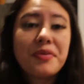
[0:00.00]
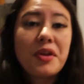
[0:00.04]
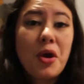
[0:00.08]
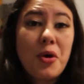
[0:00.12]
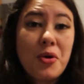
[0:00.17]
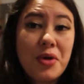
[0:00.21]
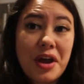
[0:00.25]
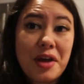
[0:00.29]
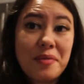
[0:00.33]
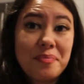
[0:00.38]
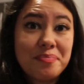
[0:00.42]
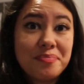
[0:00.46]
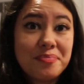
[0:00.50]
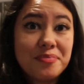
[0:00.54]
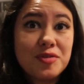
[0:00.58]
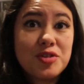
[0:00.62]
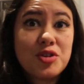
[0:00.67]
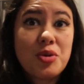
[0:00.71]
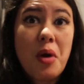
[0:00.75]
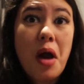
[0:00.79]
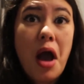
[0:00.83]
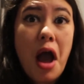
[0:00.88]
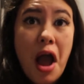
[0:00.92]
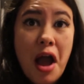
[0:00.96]
Okay,
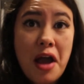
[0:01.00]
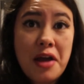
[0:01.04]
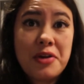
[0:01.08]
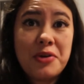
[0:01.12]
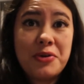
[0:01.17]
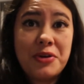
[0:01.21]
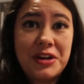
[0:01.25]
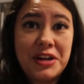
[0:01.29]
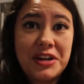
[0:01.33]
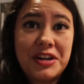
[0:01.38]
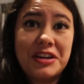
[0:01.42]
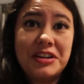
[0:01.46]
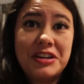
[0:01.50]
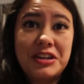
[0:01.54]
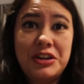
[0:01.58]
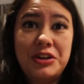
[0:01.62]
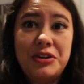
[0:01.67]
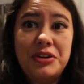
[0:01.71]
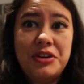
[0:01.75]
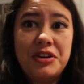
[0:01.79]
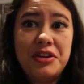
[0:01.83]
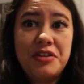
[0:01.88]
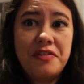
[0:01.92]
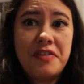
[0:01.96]
so I'm going to
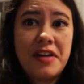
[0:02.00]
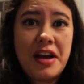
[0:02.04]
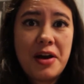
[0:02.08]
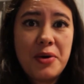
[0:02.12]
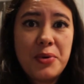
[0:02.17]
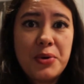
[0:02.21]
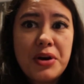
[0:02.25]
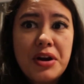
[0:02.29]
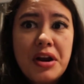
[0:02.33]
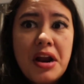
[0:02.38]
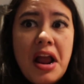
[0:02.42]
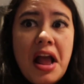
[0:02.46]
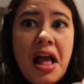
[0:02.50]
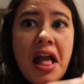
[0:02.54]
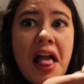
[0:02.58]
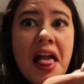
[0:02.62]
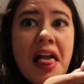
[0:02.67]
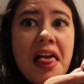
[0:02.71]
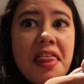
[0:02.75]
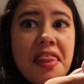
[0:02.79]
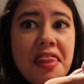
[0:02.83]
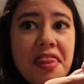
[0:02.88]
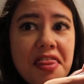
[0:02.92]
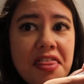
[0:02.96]
continue to devour.
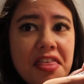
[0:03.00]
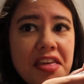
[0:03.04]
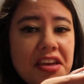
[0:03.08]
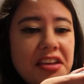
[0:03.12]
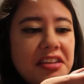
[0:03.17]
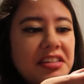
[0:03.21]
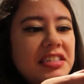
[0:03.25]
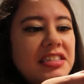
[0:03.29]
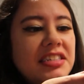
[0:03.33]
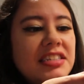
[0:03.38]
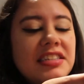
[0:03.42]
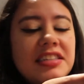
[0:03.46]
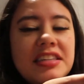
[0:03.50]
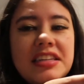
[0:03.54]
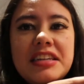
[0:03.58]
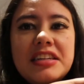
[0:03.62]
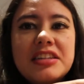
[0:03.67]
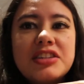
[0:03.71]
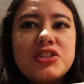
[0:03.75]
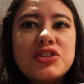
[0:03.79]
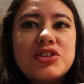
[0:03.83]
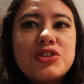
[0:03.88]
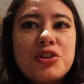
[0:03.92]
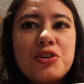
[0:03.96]
This
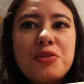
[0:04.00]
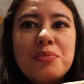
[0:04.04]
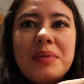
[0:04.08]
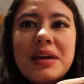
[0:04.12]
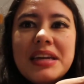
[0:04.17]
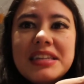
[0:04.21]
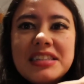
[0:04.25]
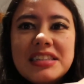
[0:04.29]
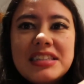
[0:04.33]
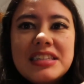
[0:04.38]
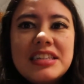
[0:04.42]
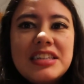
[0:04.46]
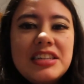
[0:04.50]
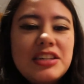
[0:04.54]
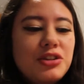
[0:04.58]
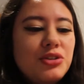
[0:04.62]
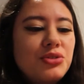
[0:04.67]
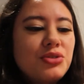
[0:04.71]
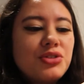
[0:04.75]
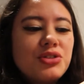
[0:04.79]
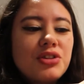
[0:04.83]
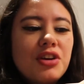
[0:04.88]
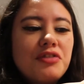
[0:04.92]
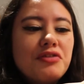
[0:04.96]
is so messy.
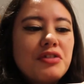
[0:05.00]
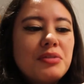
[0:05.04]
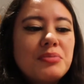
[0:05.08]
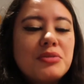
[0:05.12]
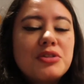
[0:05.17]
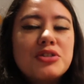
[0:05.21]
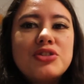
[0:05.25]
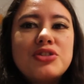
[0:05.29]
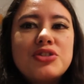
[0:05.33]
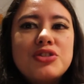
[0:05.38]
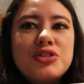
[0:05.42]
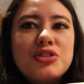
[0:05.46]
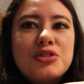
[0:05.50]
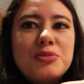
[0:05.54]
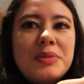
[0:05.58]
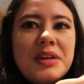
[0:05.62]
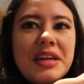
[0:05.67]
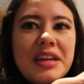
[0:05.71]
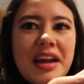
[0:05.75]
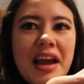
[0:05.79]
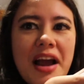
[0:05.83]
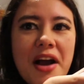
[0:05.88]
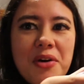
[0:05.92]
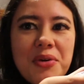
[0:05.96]
You saw from the zoom
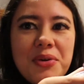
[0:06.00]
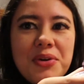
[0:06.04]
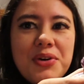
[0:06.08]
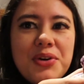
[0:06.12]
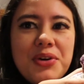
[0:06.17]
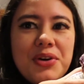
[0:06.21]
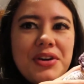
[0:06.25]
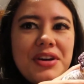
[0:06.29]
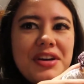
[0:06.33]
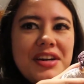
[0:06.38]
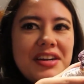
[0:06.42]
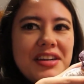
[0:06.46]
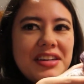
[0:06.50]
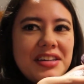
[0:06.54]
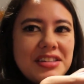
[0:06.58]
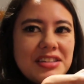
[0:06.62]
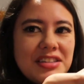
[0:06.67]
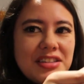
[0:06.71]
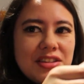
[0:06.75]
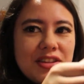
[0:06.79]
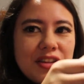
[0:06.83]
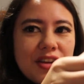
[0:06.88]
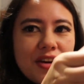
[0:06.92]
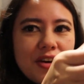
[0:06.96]
in how good it
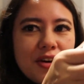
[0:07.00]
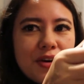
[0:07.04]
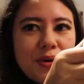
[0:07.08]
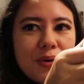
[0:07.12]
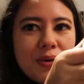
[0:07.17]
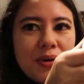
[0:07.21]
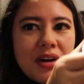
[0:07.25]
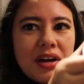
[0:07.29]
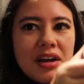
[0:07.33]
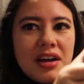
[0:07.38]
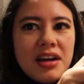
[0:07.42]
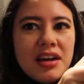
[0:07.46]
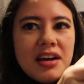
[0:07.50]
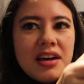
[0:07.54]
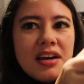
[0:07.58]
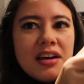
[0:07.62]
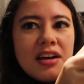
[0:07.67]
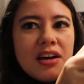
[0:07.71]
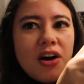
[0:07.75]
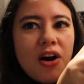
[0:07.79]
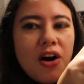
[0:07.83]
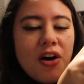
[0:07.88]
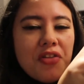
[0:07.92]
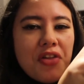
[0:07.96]
is though.
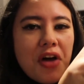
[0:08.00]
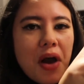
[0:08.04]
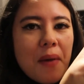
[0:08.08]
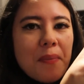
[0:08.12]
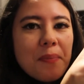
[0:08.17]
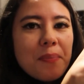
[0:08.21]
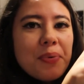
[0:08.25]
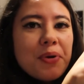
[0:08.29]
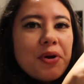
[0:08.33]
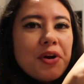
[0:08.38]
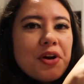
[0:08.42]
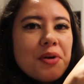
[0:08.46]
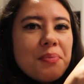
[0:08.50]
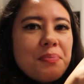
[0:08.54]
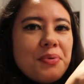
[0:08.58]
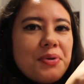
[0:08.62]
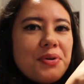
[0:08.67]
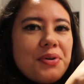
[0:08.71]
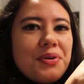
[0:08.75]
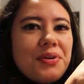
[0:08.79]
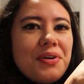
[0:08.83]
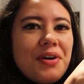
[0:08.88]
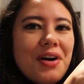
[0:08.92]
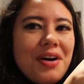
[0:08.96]
All that
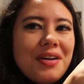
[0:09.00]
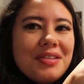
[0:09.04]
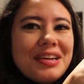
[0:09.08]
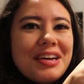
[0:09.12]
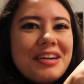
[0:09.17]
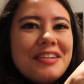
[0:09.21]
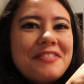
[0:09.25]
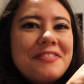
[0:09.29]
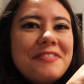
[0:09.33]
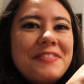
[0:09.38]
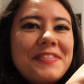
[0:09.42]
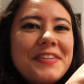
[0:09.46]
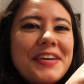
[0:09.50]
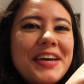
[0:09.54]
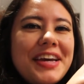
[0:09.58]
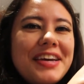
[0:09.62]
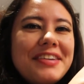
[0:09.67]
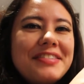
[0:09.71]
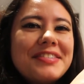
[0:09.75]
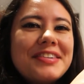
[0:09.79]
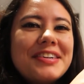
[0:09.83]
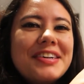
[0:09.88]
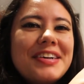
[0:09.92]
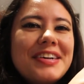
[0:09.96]
purple, all that
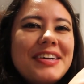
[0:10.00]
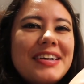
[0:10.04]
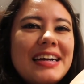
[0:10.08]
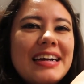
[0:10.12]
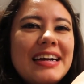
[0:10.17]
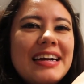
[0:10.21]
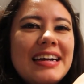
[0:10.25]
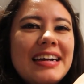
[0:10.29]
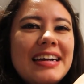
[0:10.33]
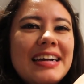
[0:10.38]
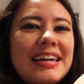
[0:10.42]
flavor.